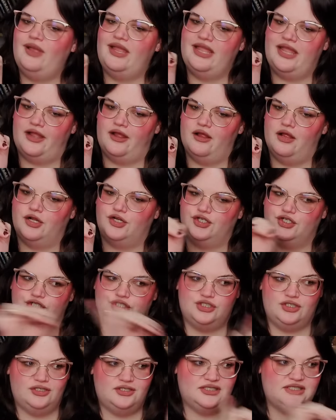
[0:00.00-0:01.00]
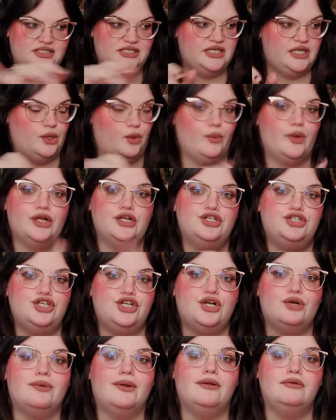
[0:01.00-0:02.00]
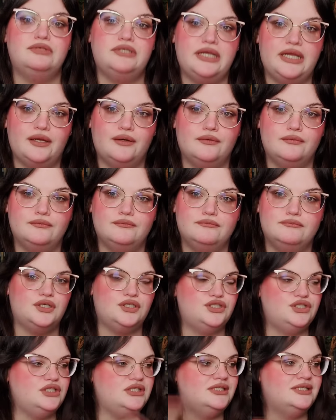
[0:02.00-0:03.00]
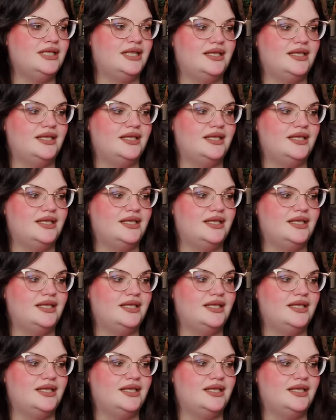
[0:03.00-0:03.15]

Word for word: main character starts seeing weird shit around town and she's